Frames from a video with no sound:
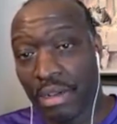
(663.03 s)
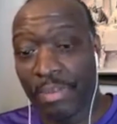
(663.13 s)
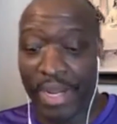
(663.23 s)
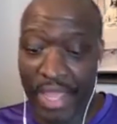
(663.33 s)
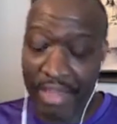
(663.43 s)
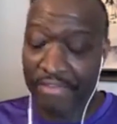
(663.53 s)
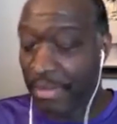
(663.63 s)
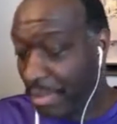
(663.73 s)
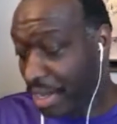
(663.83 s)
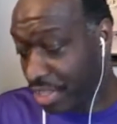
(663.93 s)
But
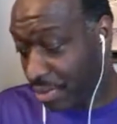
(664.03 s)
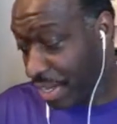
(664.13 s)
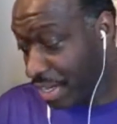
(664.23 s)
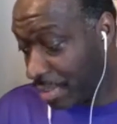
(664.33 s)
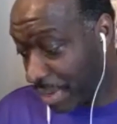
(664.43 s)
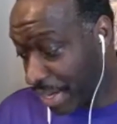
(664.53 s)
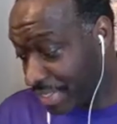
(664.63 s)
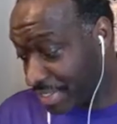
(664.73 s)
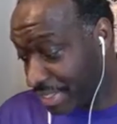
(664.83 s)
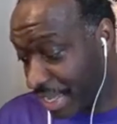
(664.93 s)
every month you end up in
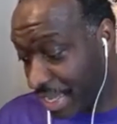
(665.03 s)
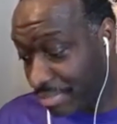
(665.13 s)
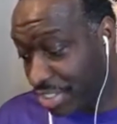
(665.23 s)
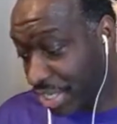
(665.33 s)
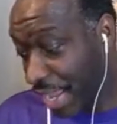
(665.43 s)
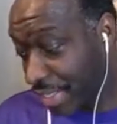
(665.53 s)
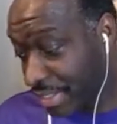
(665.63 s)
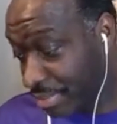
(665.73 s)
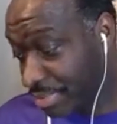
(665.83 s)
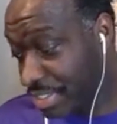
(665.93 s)
that same jacked
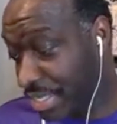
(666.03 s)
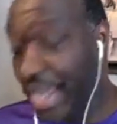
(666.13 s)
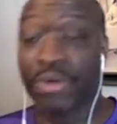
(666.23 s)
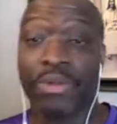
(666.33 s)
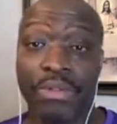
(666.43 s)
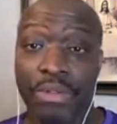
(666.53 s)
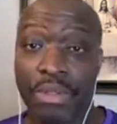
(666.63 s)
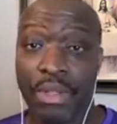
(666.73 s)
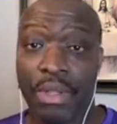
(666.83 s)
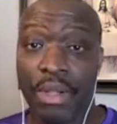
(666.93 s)
up cycle
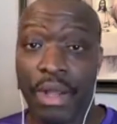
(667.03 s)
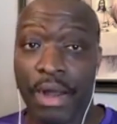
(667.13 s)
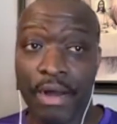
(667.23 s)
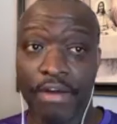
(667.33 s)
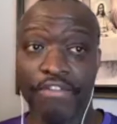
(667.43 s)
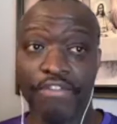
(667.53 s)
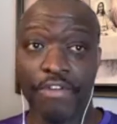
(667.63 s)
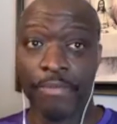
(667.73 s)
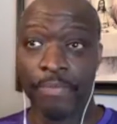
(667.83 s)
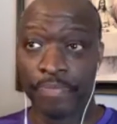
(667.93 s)
of
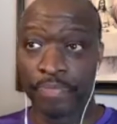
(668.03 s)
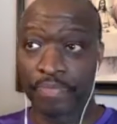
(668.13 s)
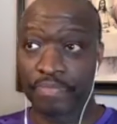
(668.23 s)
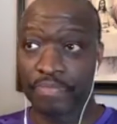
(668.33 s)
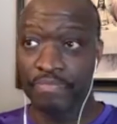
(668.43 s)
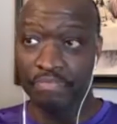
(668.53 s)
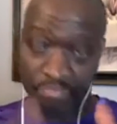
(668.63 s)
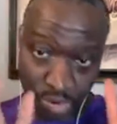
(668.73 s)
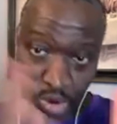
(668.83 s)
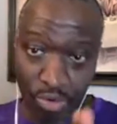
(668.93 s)

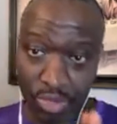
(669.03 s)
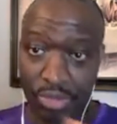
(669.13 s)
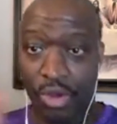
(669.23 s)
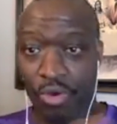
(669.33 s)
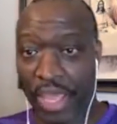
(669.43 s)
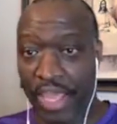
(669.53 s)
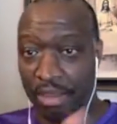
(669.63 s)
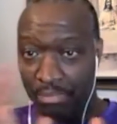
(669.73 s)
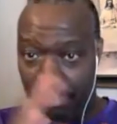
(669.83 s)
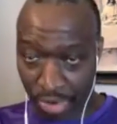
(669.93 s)
broke, okay,
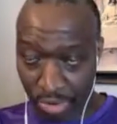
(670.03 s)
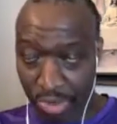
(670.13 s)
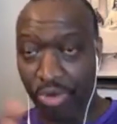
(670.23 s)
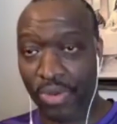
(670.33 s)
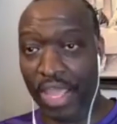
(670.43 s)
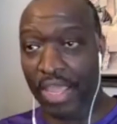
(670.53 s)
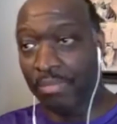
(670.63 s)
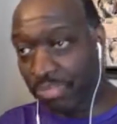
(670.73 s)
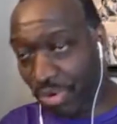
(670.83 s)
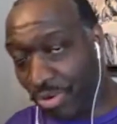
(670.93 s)
broke,
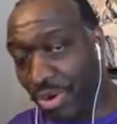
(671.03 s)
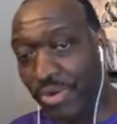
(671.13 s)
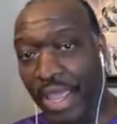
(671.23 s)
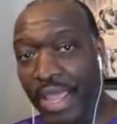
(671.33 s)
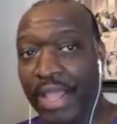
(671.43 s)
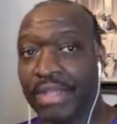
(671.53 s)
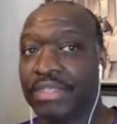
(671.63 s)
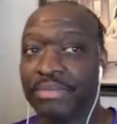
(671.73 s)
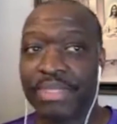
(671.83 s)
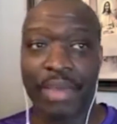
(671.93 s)
okay, broke, okay. And
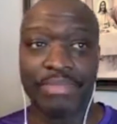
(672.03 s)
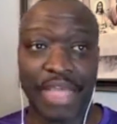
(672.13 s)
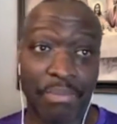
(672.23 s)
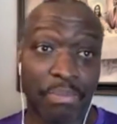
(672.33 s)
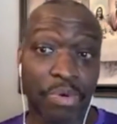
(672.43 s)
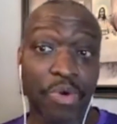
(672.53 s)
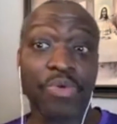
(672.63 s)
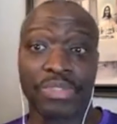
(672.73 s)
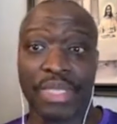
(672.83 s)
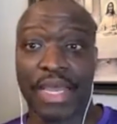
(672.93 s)
sometimes that
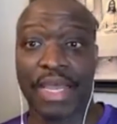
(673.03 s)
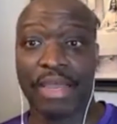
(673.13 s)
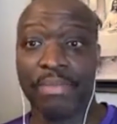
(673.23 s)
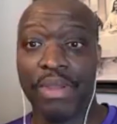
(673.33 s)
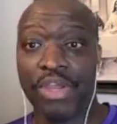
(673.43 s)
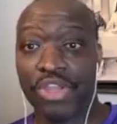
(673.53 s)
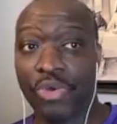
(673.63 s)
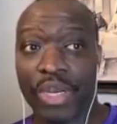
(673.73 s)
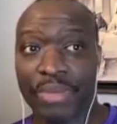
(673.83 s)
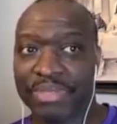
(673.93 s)
broke time,
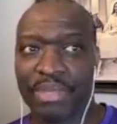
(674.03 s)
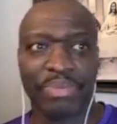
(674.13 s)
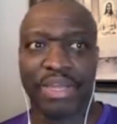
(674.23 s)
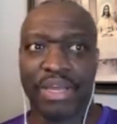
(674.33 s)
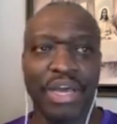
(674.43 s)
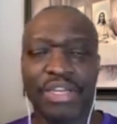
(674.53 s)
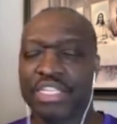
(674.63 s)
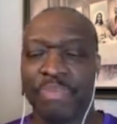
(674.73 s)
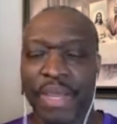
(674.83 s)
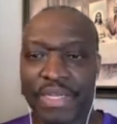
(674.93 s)
you end up something
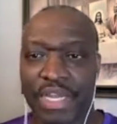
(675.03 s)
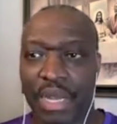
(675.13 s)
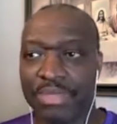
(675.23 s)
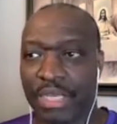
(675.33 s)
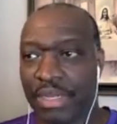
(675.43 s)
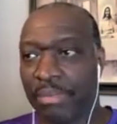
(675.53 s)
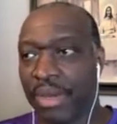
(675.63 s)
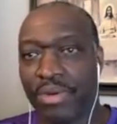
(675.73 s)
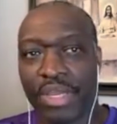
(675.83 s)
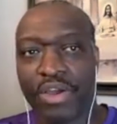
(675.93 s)
unexpected comes up that
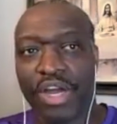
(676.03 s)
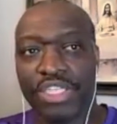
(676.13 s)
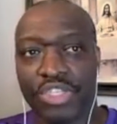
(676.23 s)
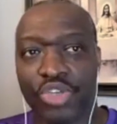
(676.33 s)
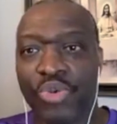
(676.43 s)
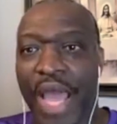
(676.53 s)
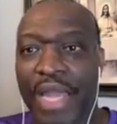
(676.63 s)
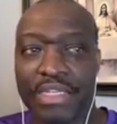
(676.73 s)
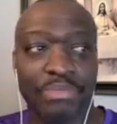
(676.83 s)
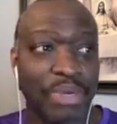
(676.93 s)
might only cost you
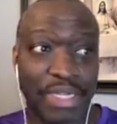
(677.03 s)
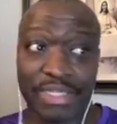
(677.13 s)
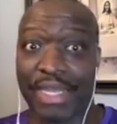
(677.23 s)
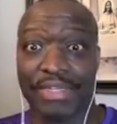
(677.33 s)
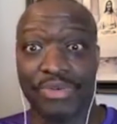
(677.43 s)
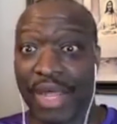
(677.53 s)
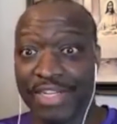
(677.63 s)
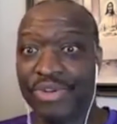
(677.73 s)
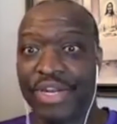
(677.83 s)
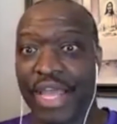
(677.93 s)
$2, but it's like
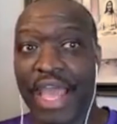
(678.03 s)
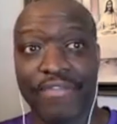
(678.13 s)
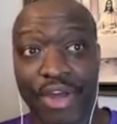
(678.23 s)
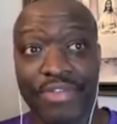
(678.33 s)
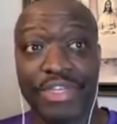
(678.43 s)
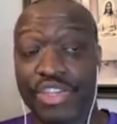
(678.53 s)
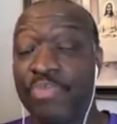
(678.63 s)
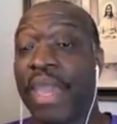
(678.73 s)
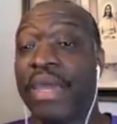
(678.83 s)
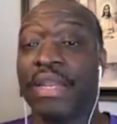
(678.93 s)
$2 you didn't have. And all of a sudden
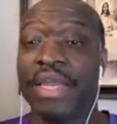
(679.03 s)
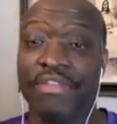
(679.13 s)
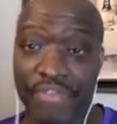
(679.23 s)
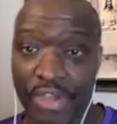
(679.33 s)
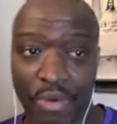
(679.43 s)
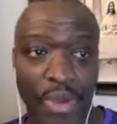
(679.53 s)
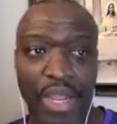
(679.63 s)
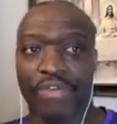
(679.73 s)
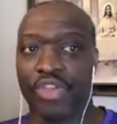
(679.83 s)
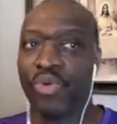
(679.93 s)
you're paying a late fee or
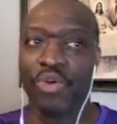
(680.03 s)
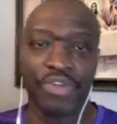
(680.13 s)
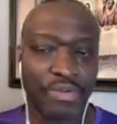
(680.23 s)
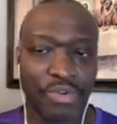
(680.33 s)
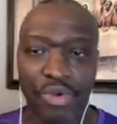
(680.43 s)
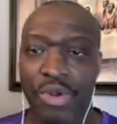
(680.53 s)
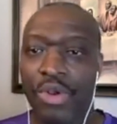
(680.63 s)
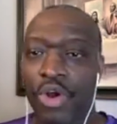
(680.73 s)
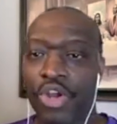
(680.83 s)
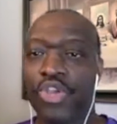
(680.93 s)
whatever. You
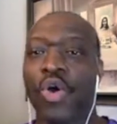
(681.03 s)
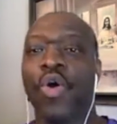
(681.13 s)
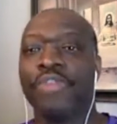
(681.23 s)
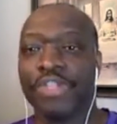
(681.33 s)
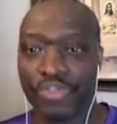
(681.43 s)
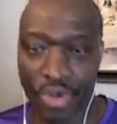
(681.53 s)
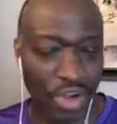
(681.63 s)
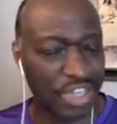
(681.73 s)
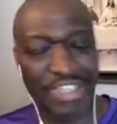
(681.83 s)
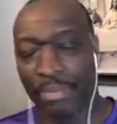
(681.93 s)

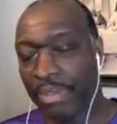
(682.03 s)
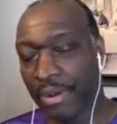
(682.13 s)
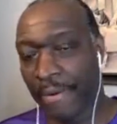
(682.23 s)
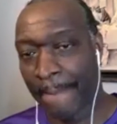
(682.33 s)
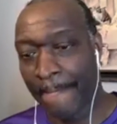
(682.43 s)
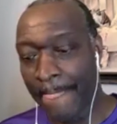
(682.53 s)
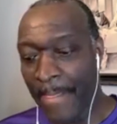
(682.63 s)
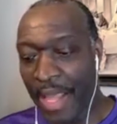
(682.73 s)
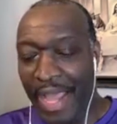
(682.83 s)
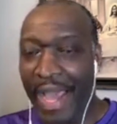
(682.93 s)
overdrawn or something.
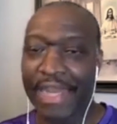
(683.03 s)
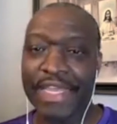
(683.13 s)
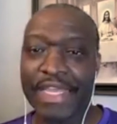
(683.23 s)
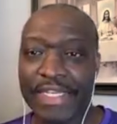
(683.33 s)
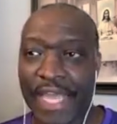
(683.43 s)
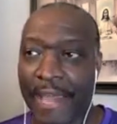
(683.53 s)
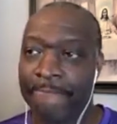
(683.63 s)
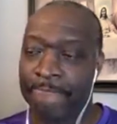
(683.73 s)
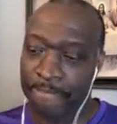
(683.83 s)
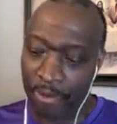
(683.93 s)
How do you get
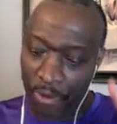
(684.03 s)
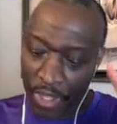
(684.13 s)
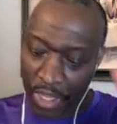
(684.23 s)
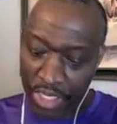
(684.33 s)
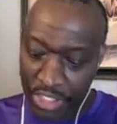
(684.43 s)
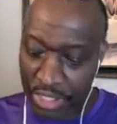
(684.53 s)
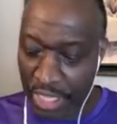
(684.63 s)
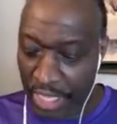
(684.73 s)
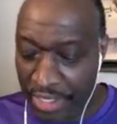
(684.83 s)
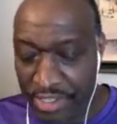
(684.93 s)
that? Here's the
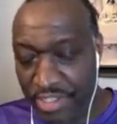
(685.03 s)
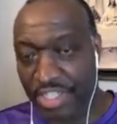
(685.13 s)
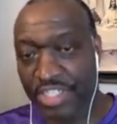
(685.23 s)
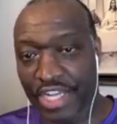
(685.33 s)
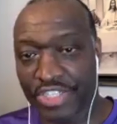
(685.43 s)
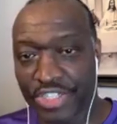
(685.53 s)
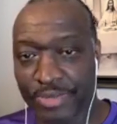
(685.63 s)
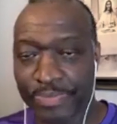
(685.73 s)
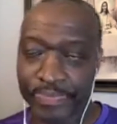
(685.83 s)
thing. Here's a suggestion.